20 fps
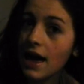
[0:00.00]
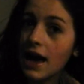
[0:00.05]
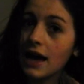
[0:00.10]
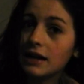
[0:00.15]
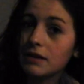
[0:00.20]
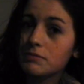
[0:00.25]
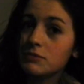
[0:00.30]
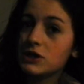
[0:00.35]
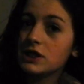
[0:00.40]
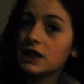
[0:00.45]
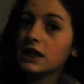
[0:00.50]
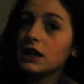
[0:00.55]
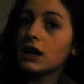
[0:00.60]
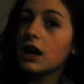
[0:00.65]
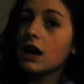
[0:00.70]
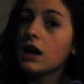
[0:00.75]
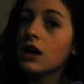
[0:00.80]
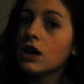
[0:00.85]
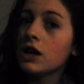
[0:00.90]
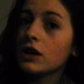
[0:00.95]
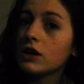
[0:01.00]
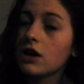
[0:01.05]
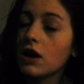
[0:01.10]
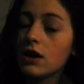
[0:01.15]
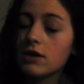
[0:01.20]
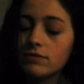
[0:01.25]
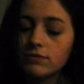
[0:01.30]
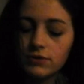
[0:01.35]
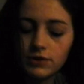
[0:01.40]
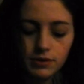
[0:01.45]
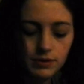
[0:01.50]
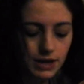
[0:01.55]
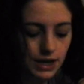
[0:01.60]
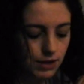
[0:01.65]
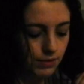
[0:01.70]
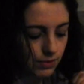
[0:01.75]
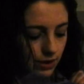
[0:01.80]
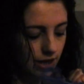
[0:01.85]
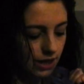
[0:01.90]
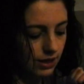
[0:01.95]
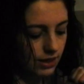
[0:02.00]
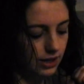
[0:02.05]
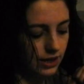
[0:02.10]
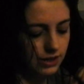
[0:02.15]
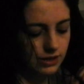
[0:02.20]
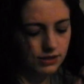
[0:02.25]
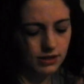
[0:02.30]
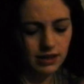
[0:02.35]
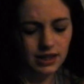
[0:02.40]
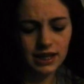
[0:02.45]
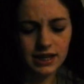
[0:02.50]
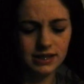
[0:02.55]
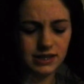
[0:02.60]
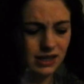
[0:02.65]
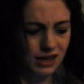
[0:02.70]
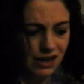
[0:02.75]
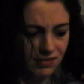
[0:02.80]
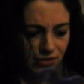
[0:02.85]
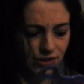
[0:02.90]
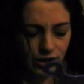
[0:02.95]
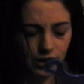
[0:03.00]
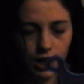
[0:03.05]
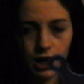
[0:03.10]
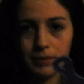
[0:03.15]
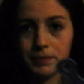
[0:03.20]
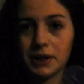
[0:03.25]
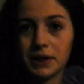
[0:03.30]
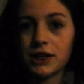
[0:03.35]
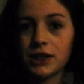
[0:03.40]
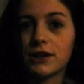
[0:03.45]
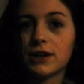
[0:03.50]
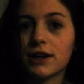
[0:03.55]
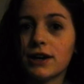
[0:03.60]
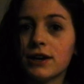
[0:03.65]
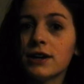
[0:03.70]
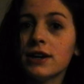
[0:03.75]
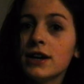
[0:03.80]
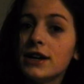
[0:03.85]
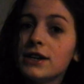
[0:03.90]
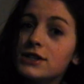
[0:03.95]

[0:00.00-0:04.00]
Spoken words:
and I'm just gonna comb through it with this, I think it's an afro comb, I don't know,